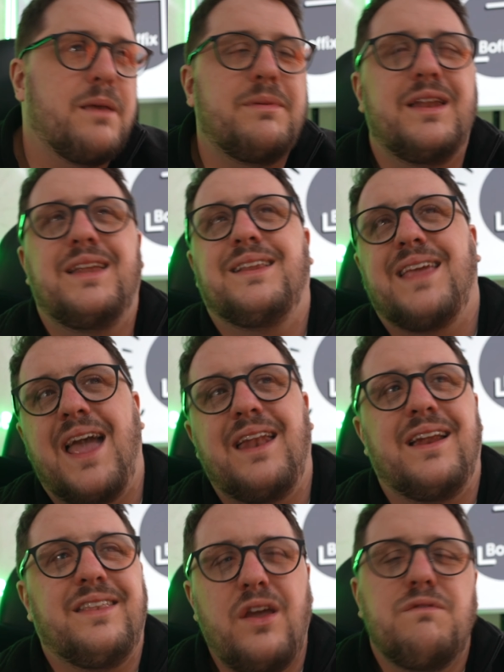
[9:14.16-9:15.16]
But again,
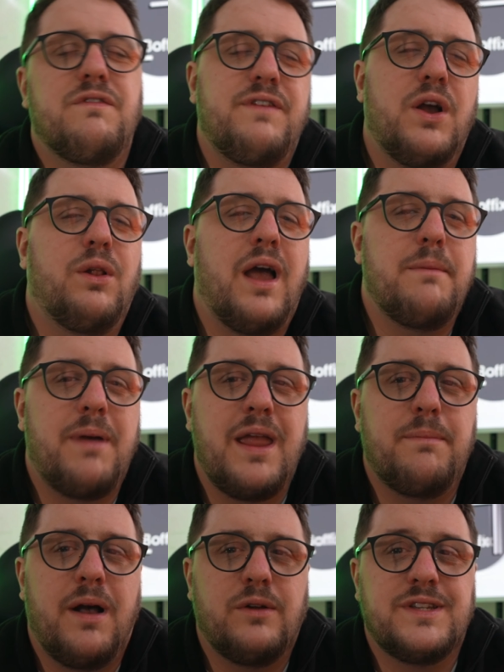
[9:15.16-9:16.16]
I don't feel like
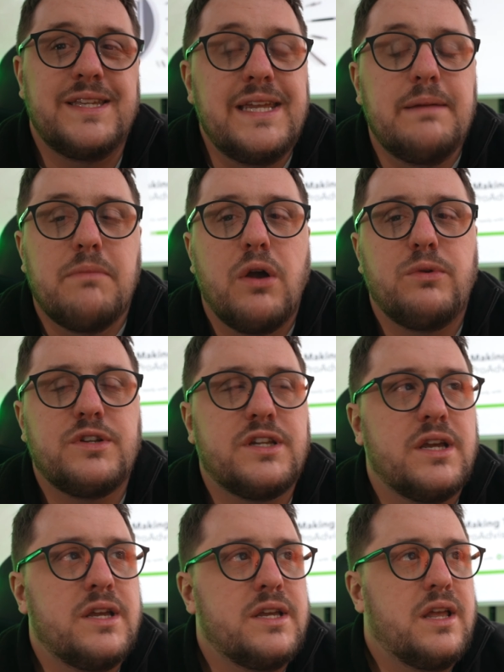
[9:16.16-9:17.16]
PayPal's the most
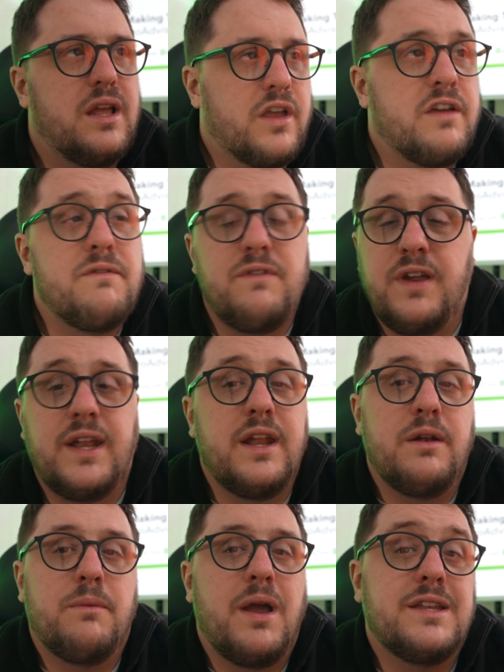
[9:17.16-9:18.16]

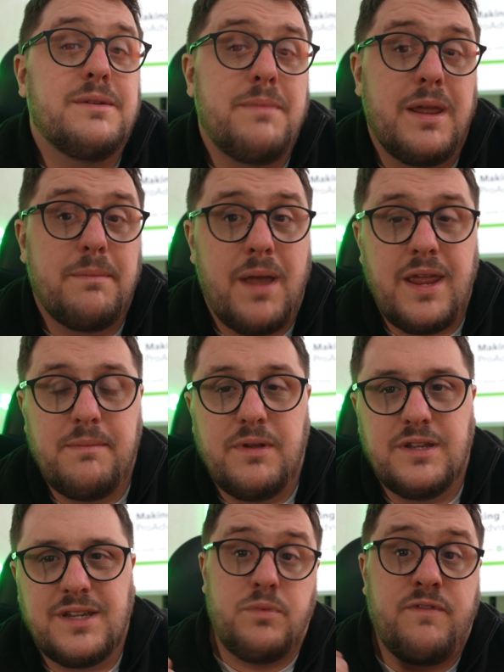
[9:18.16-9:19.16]
convenient way to make
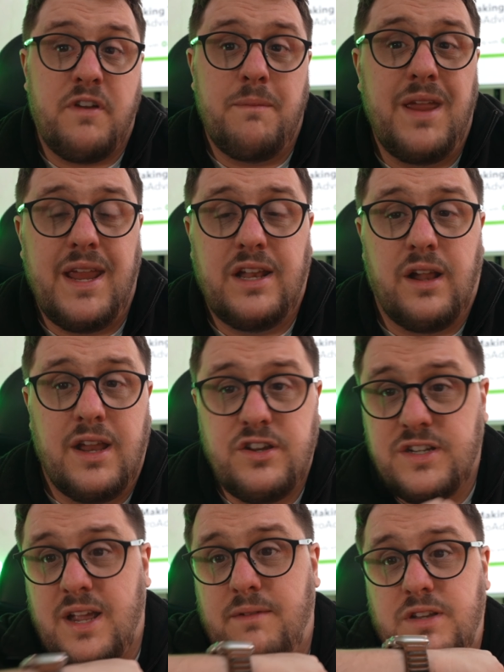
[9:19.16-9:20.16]
payments. For me, like
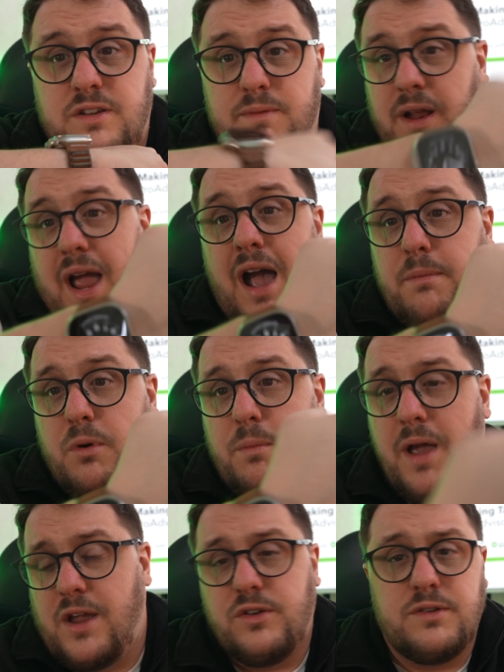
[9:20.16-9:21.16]
just having something like Apple
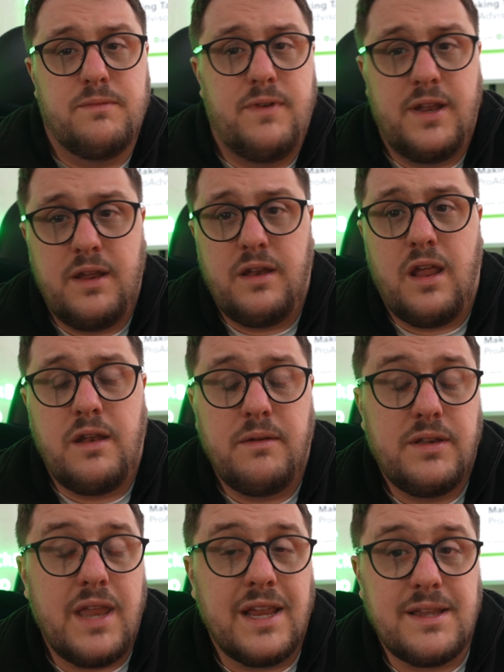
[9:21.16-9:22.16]
Pay or something and
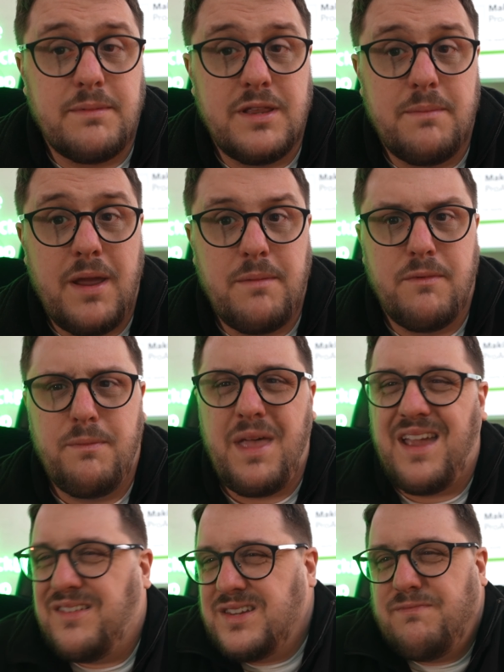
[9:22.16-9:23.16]
accepting the payment from
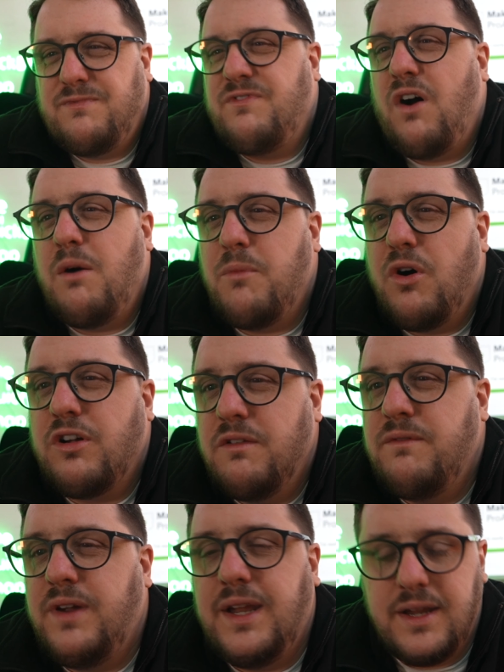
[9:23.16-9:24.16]
there is far more
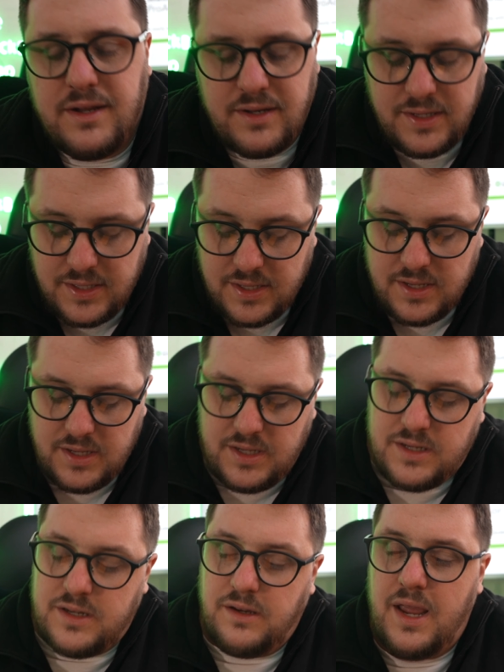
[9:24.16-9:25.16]
convenient.
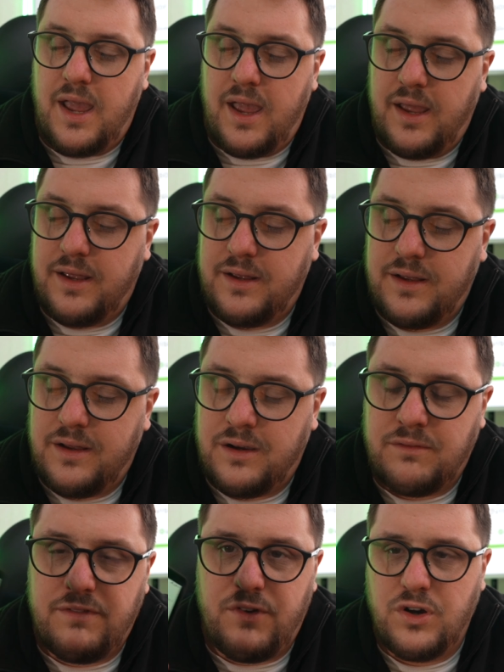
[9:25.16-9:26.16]
So yeah,
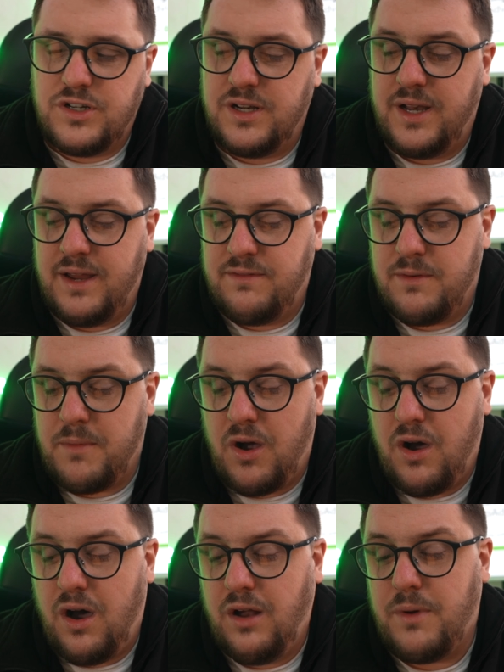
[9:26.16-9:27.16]
unfortunately, from a
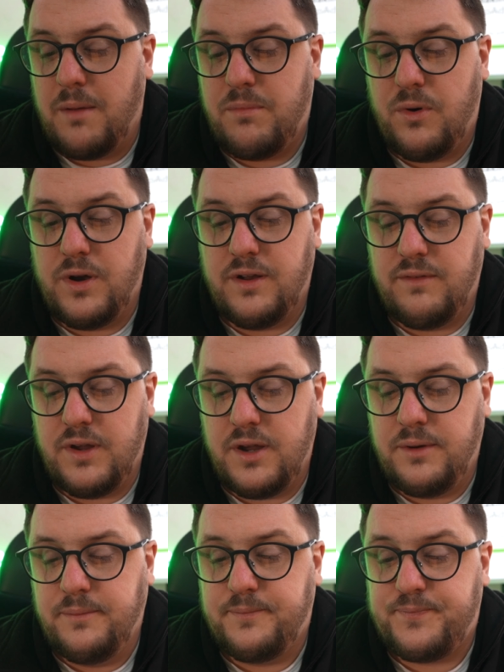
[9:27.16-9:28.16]
hardware point of view,